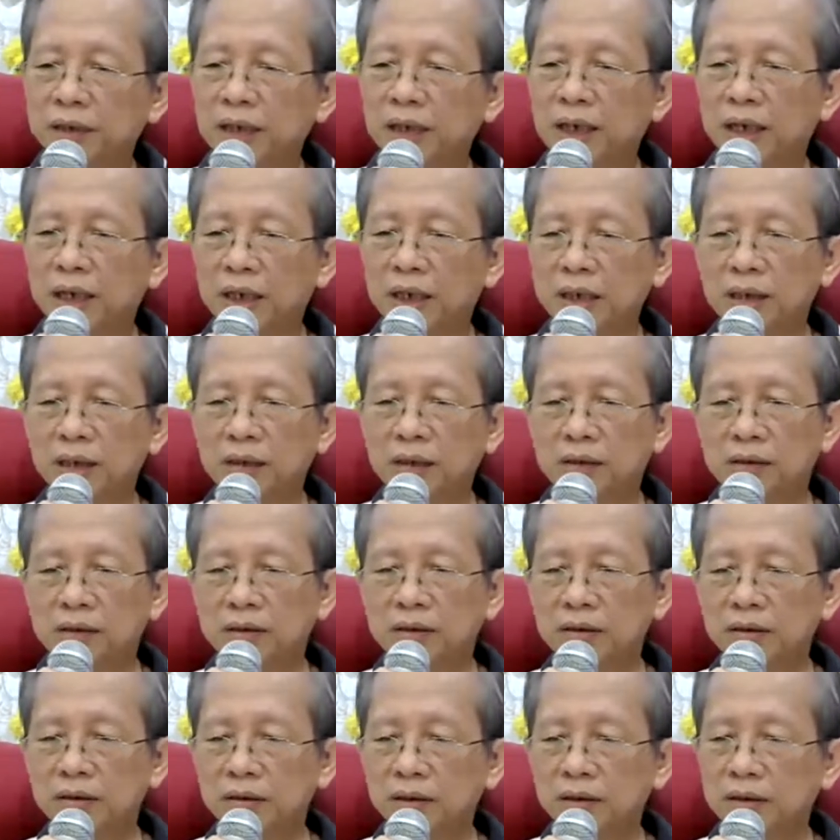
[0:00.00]
kind
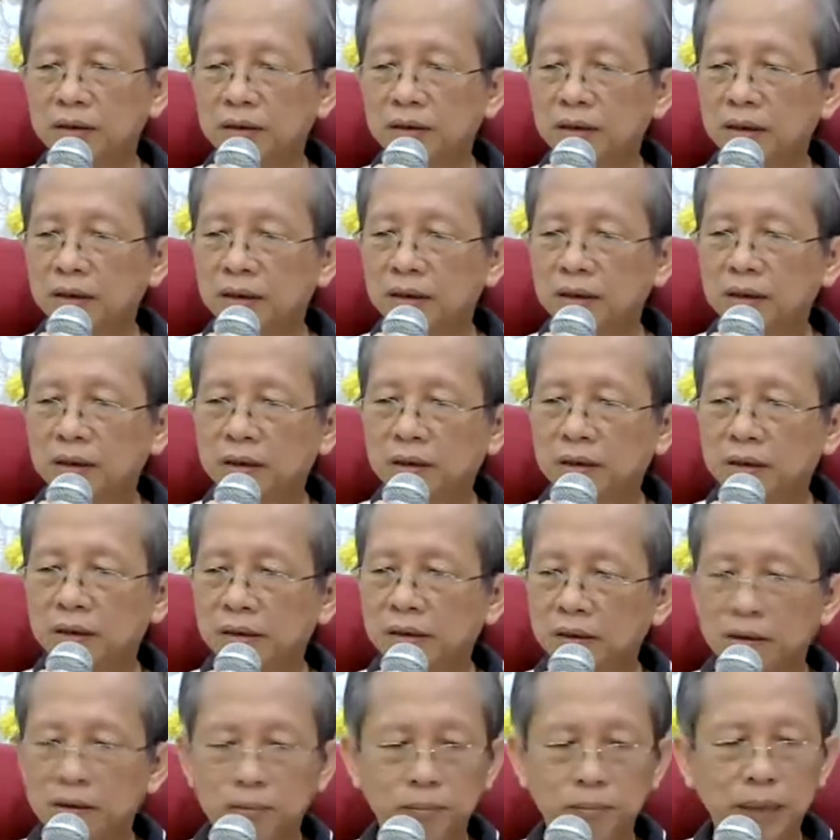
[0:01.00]
thought,
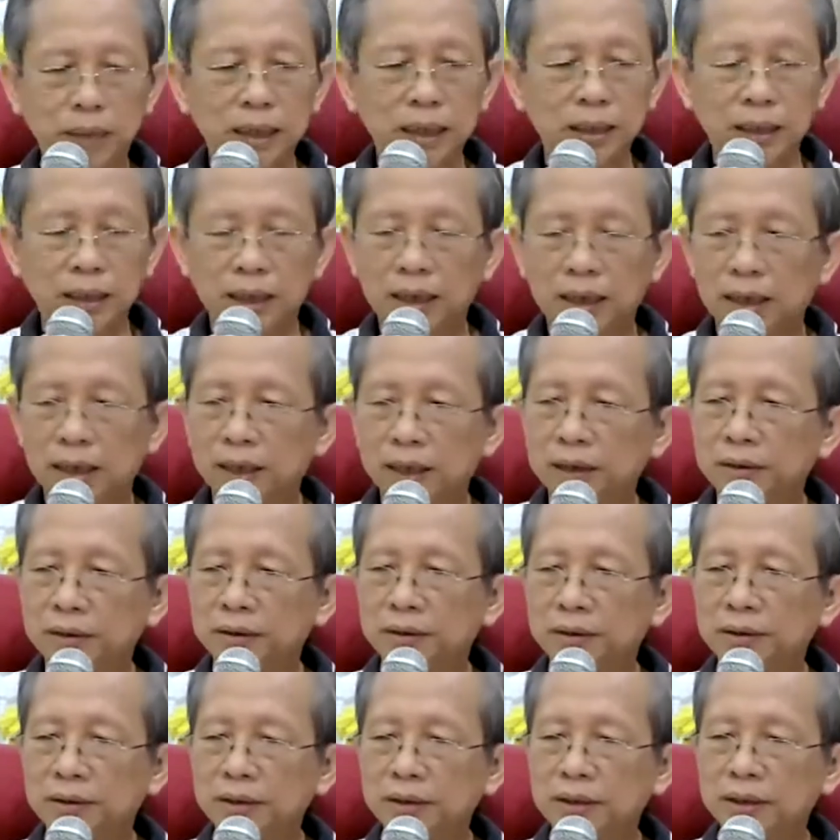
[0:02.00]
metta and
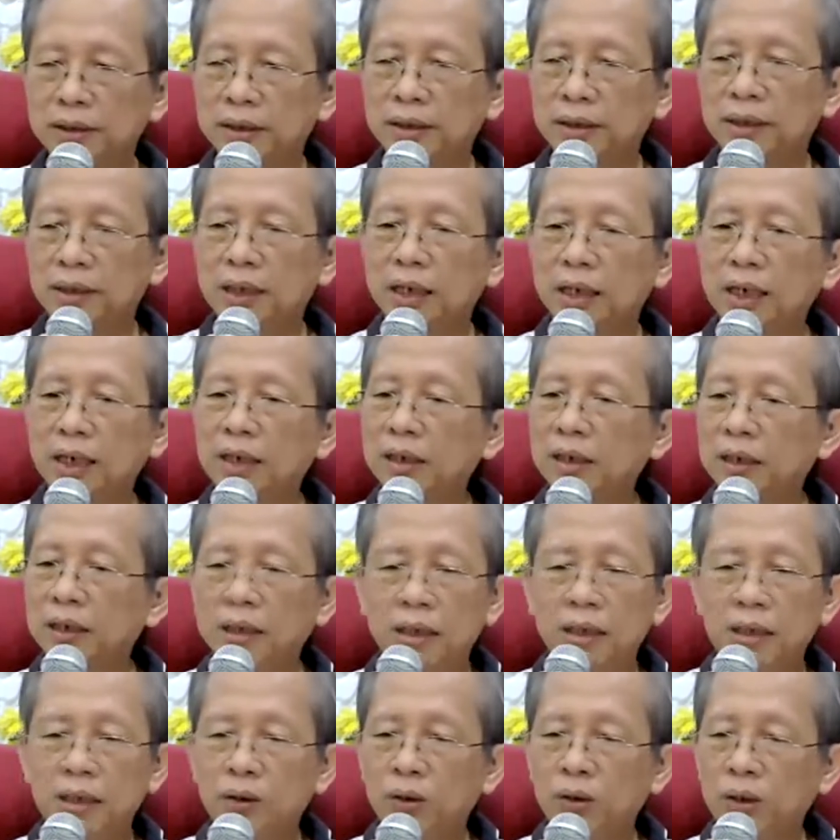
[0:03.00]
all those things. They are
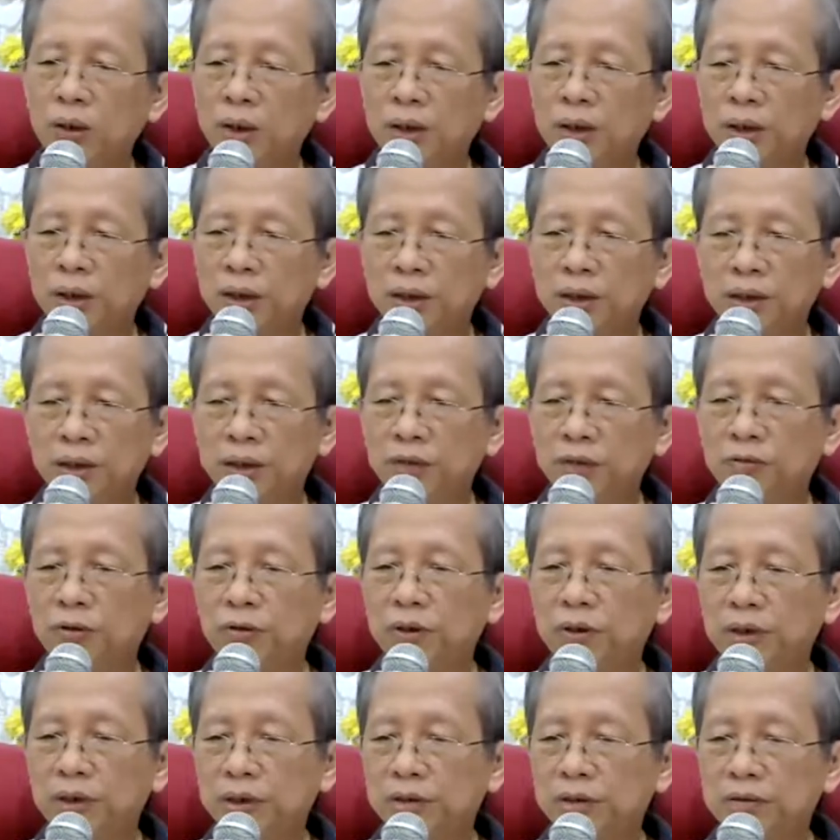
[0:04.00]

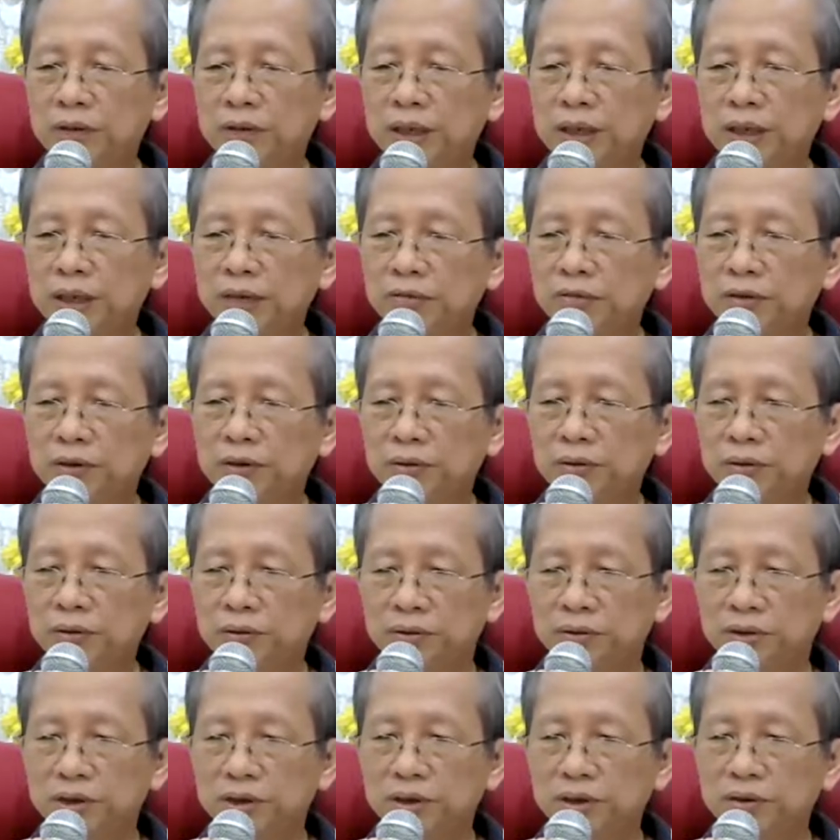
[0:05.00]
devoid of the evil
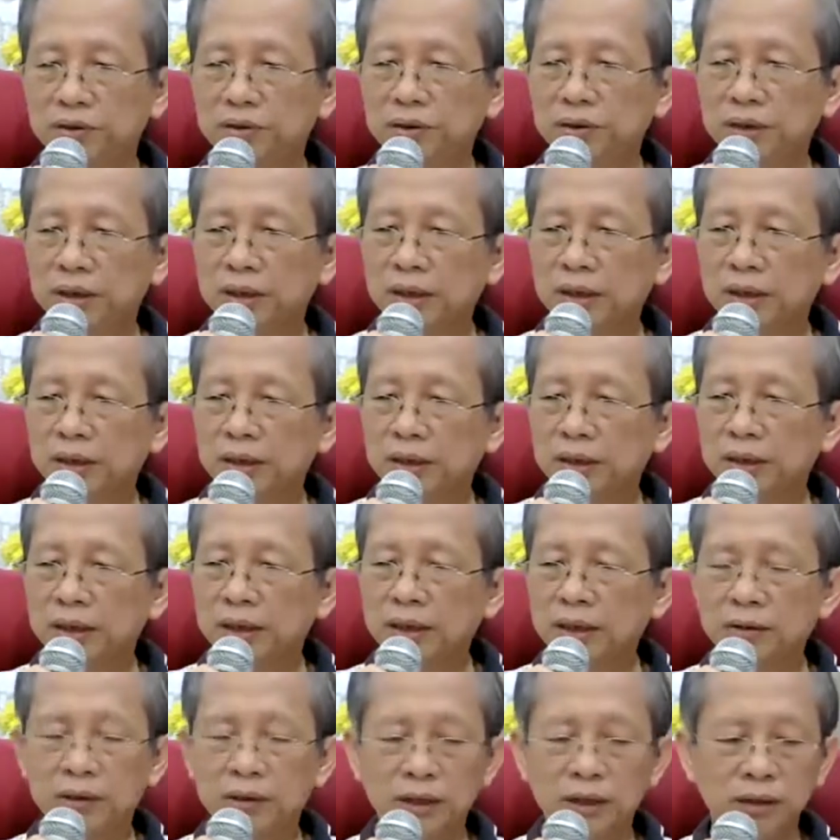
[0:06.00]
roots.
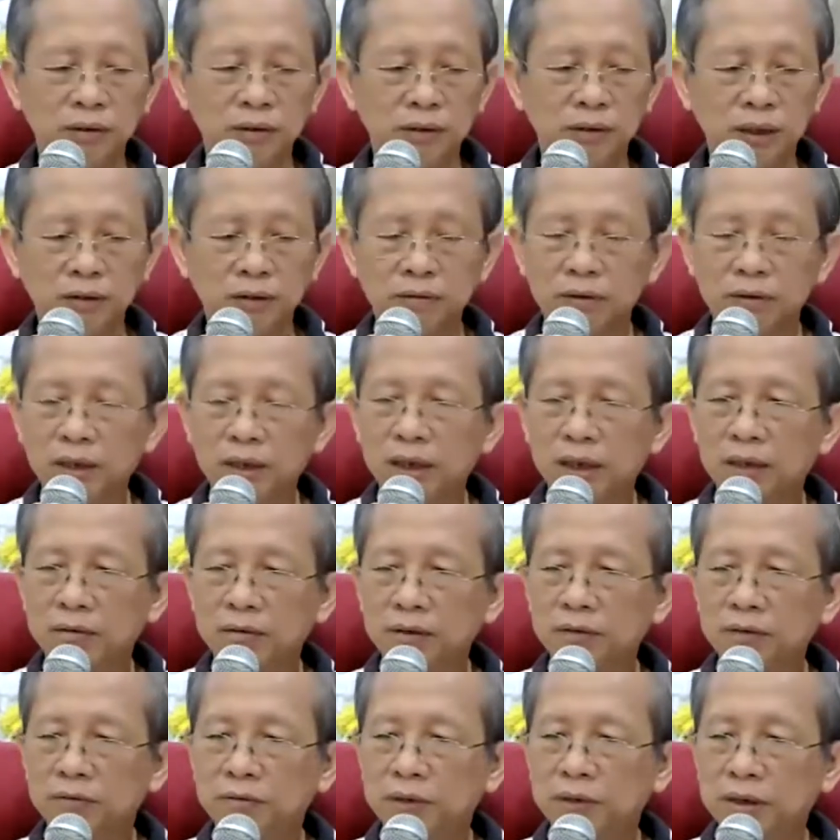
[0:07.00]
That's why you have to
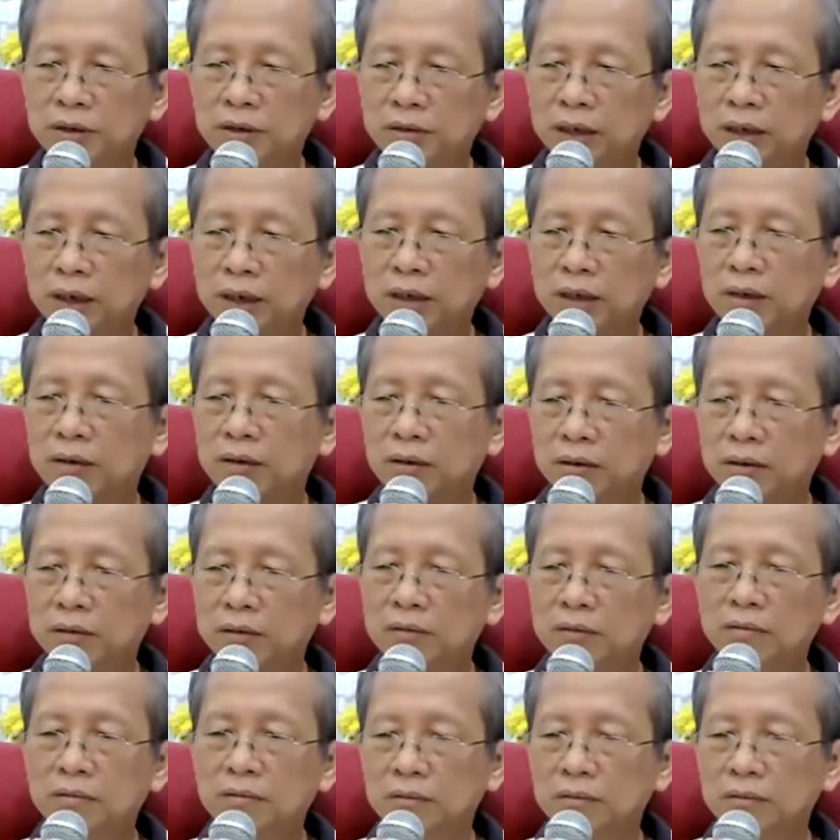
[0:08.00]
cultivate right thought,